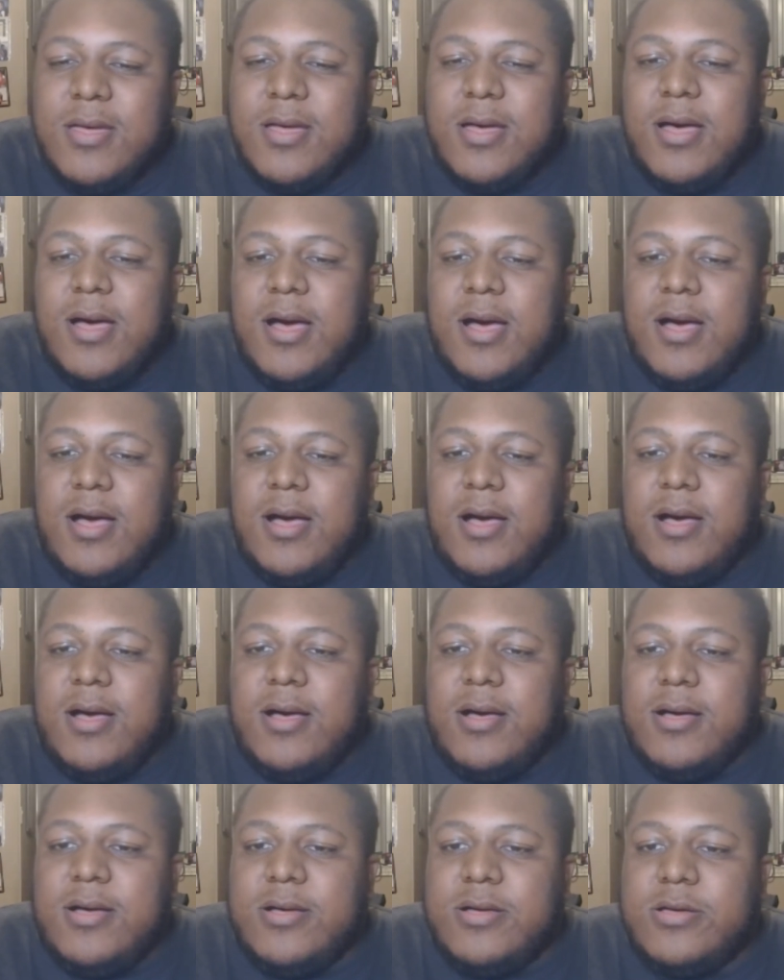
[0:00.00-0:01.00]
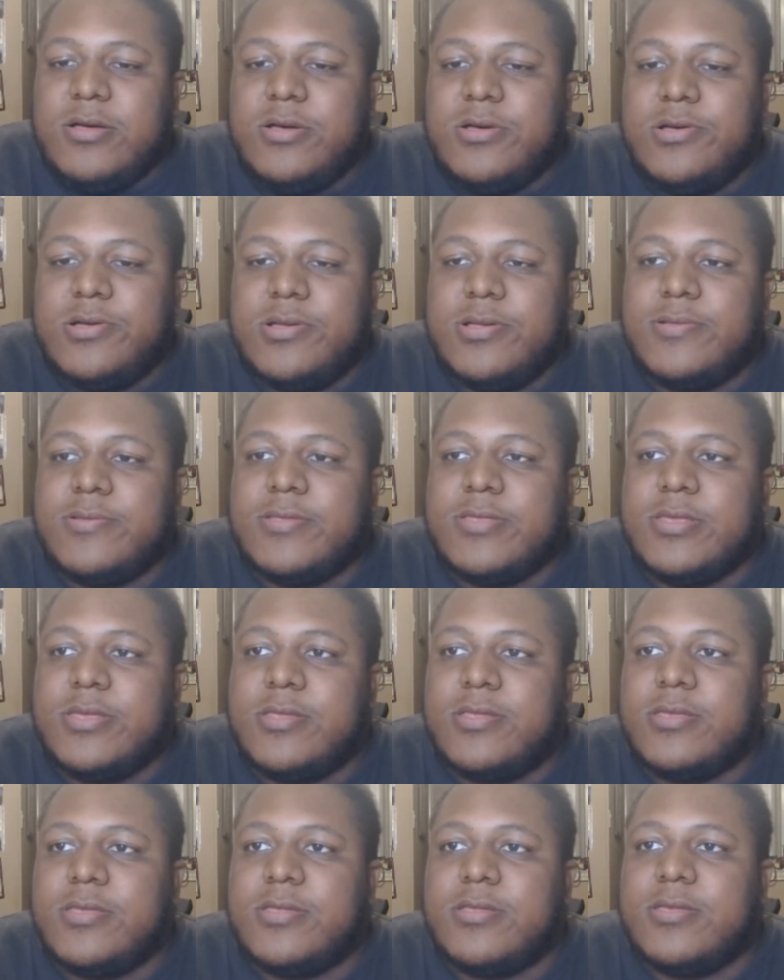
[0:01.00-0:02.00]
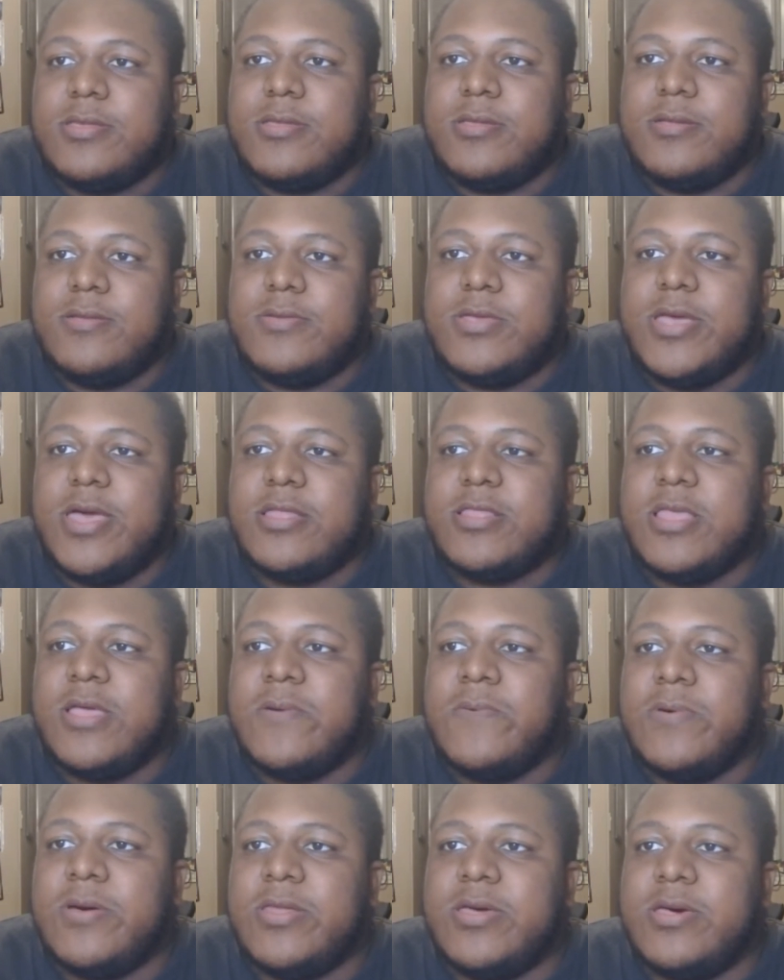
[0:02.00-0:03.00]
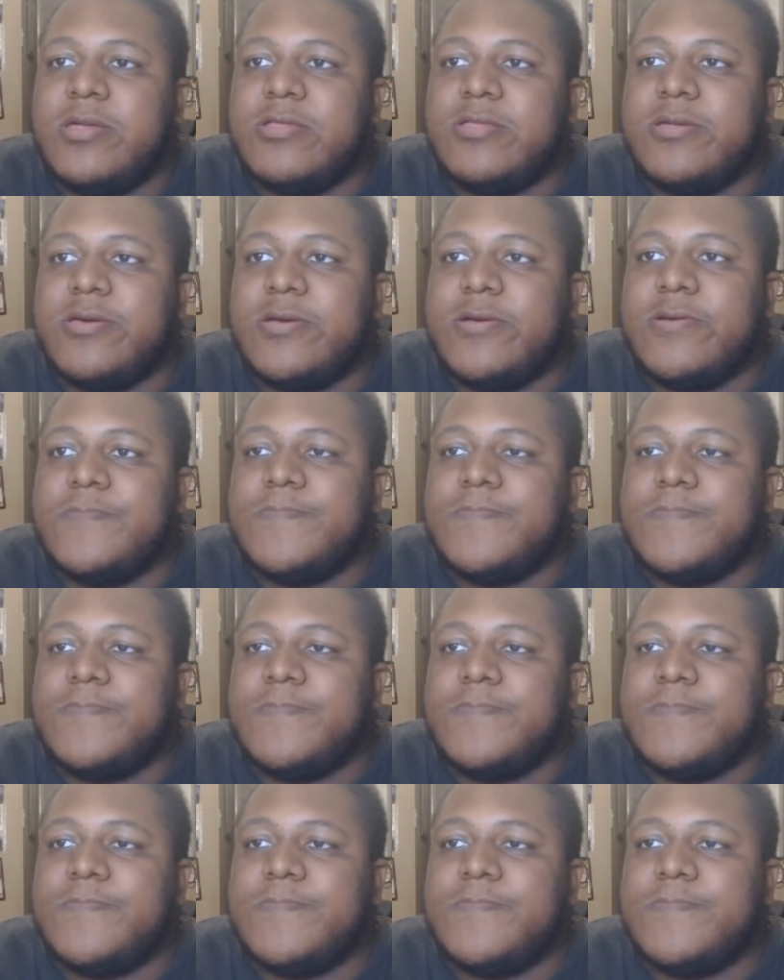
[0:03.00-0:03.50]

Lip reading: Uh, Trying to think what else here.